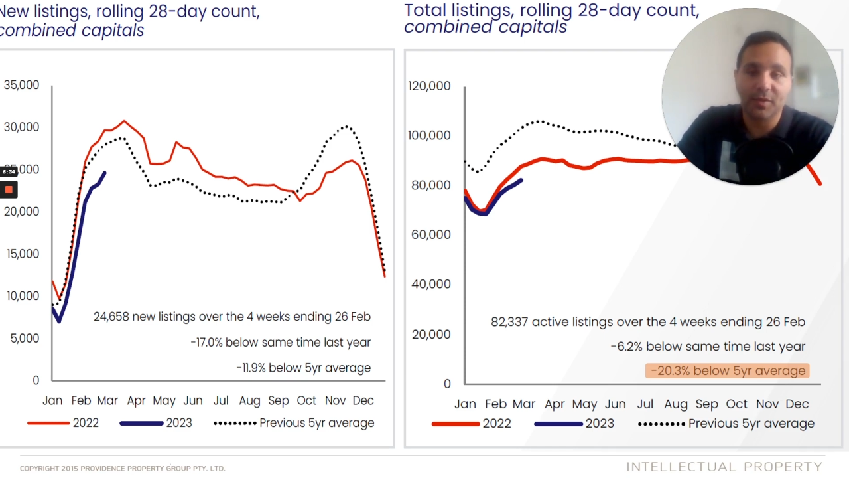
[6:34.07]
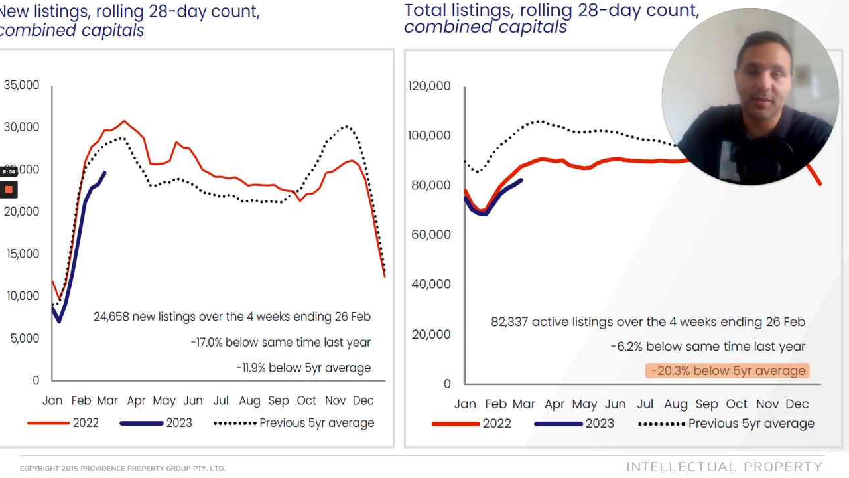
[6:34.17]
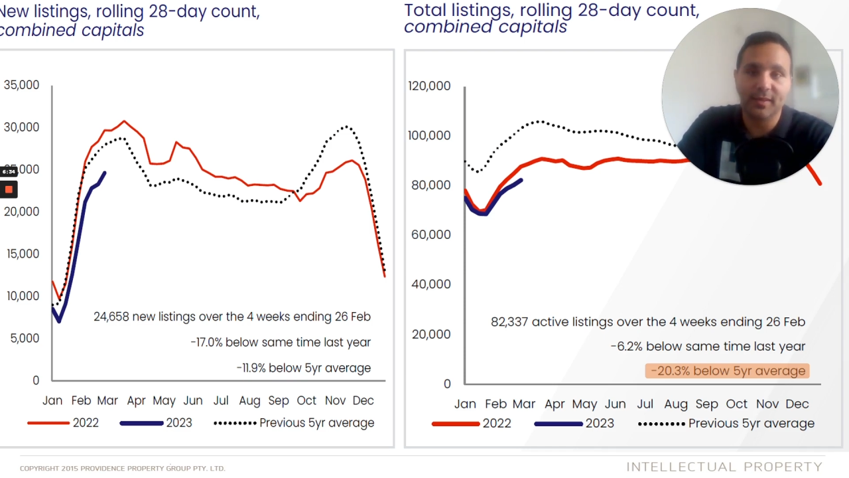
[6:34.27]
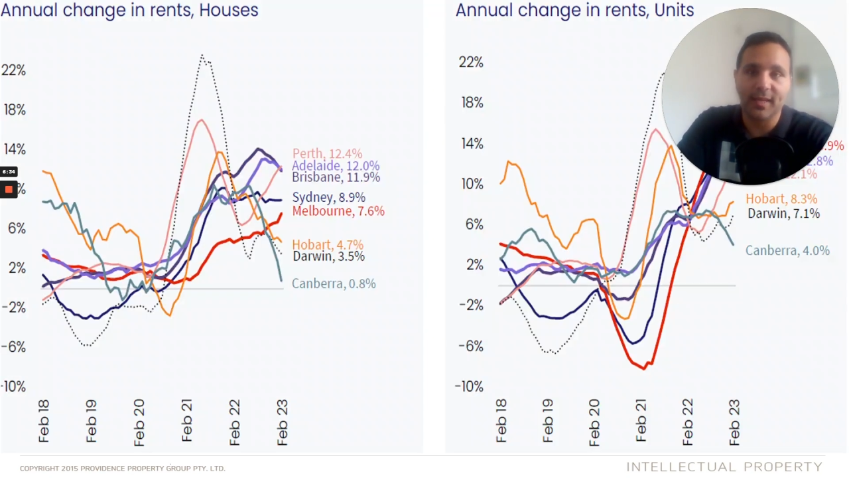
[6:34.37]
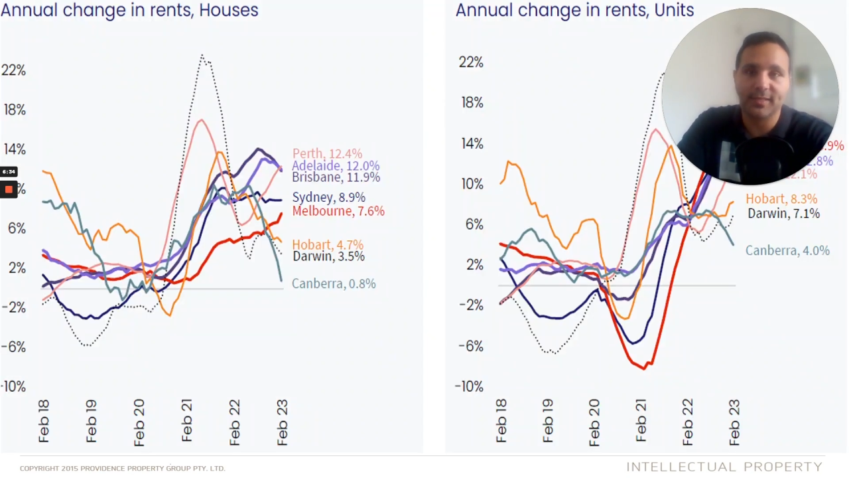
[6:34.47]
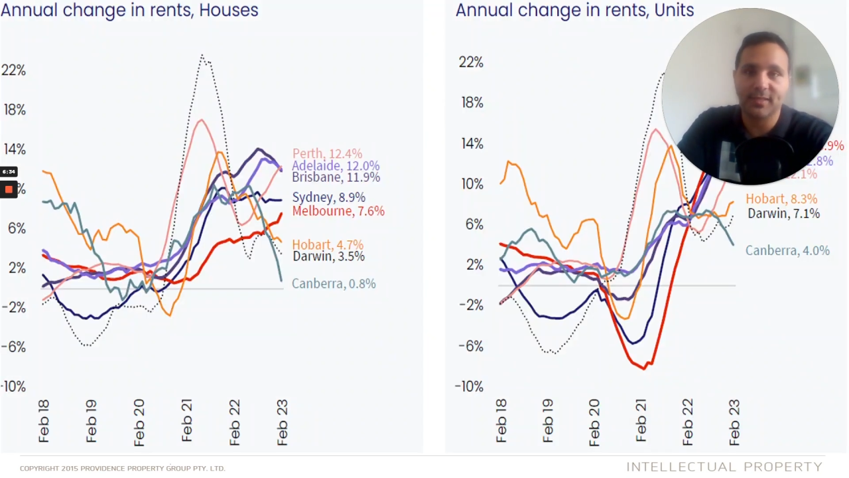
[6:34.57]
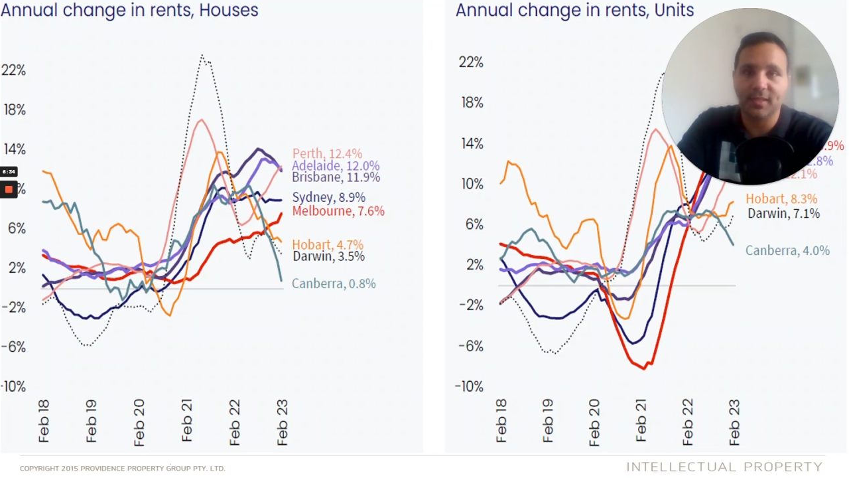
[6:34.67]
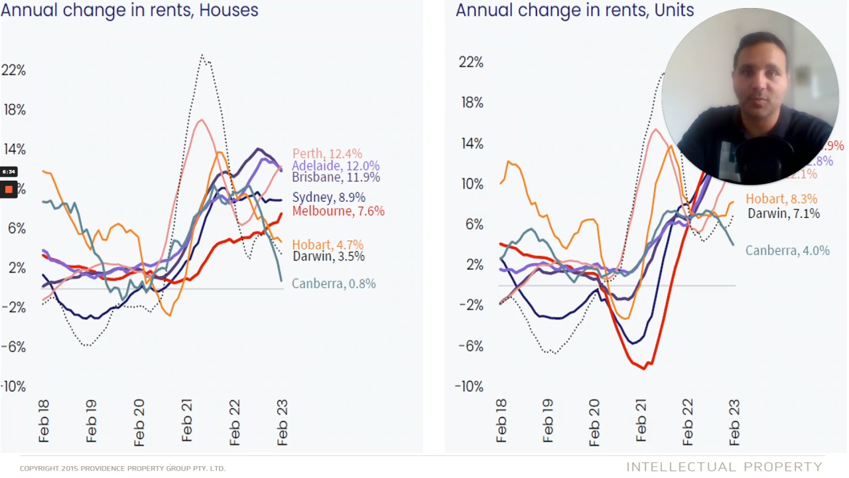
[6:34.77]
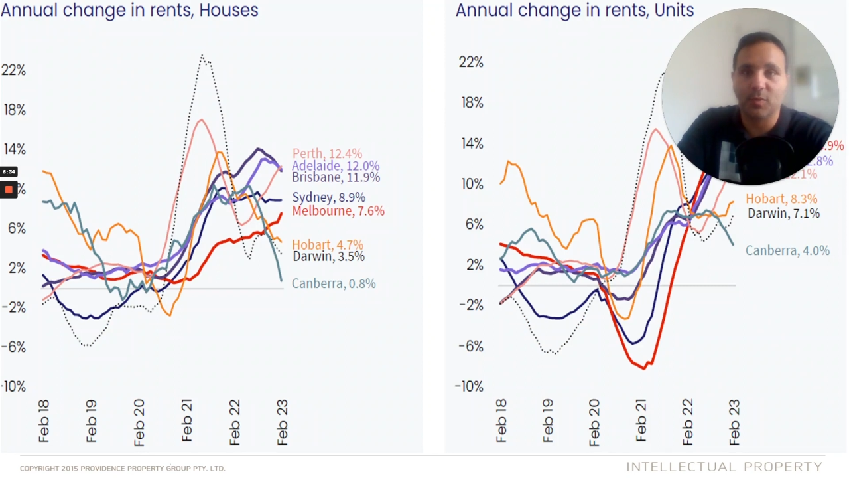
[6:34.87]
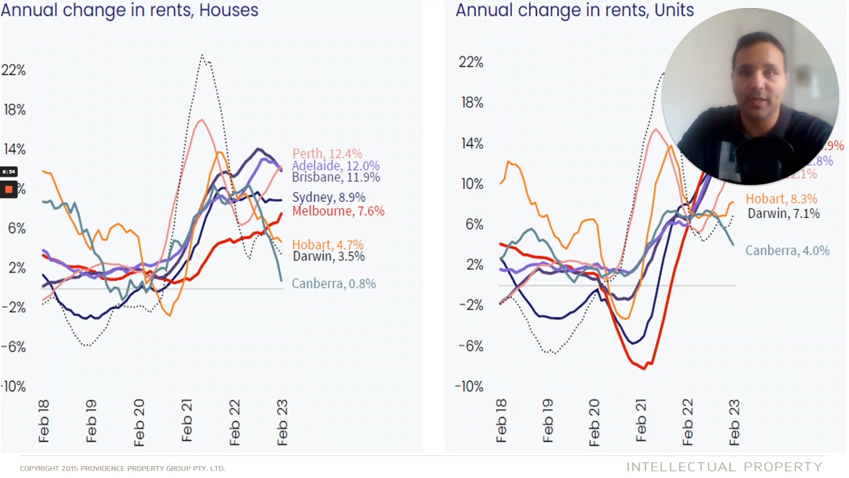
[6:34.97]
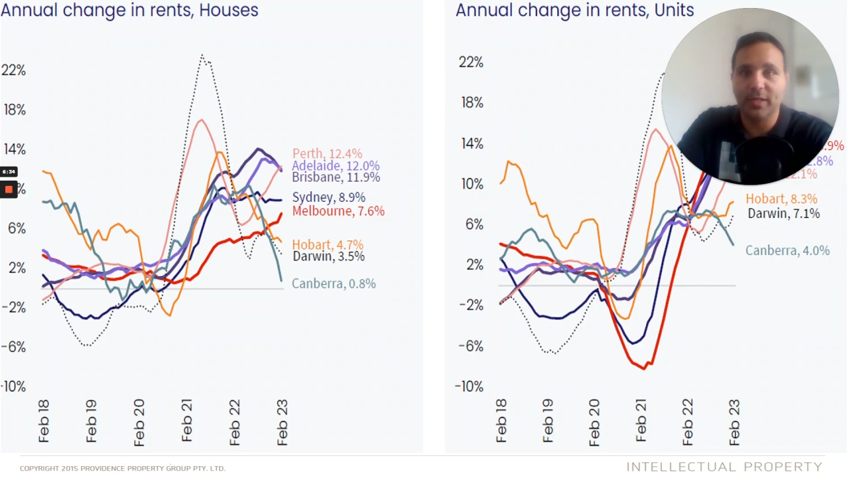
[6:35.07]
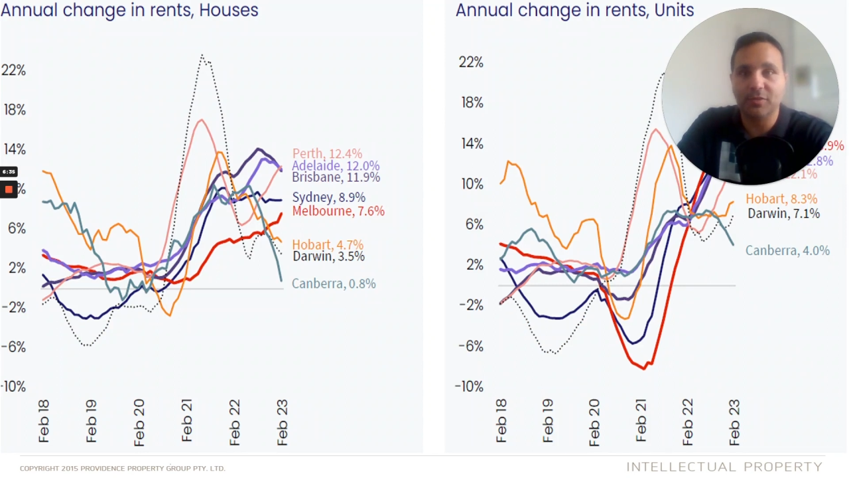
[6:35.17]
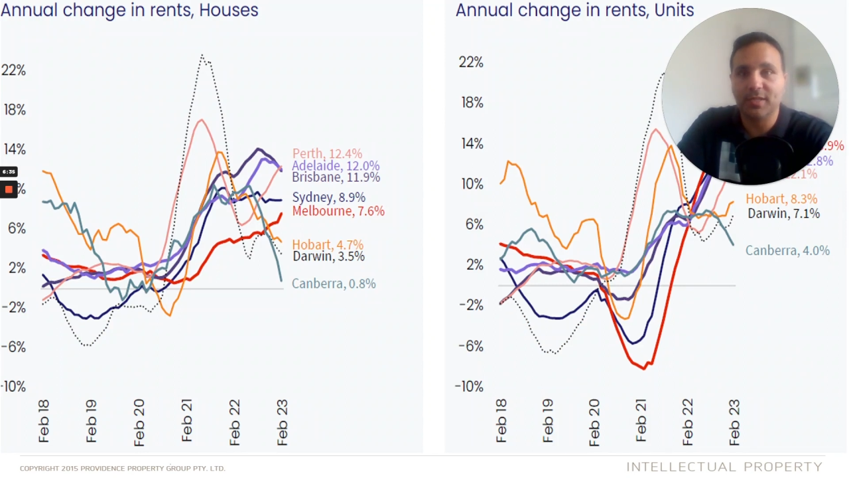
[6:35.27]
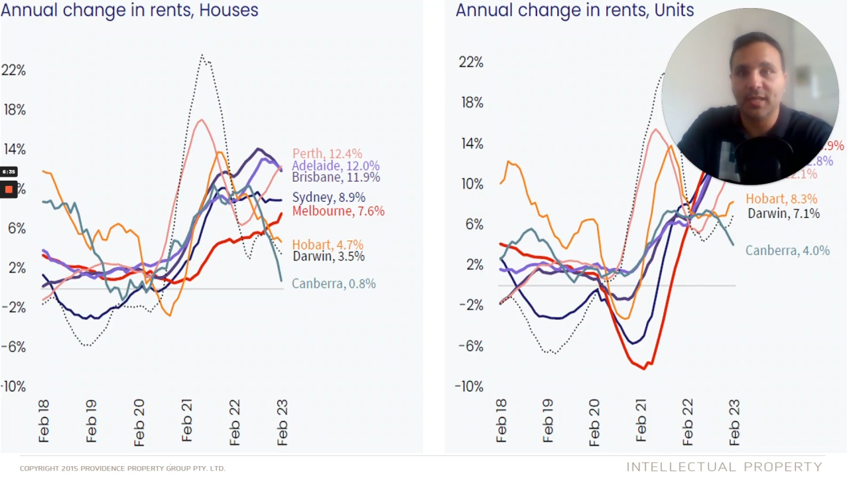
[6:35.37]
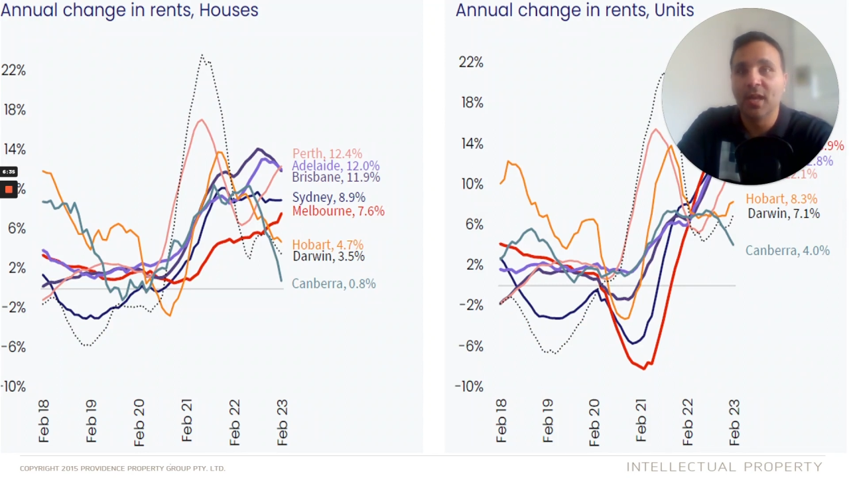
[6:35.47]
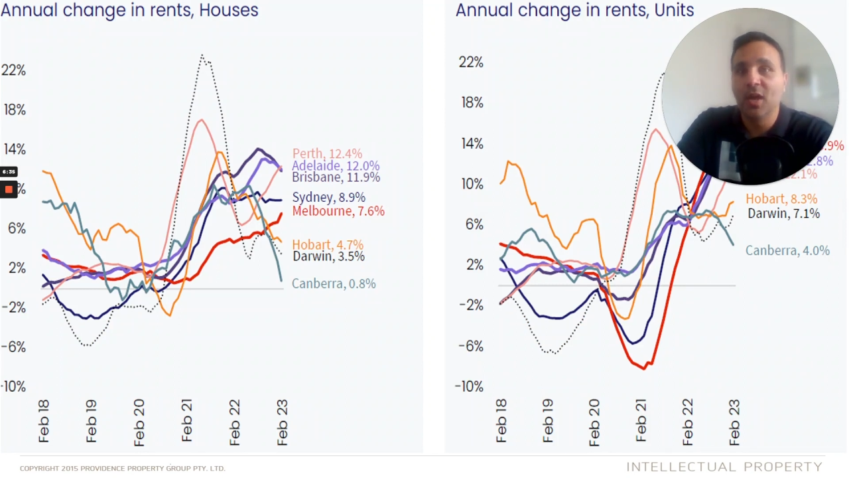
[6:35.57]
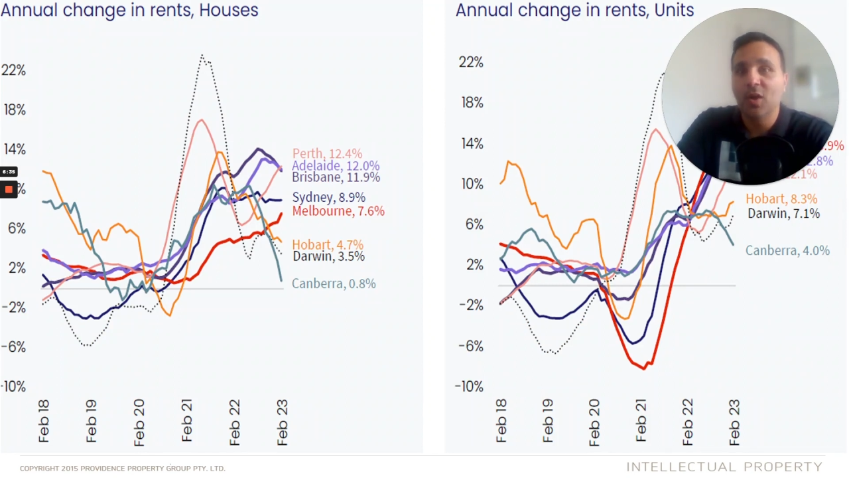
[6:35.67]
I think that's quite interesting.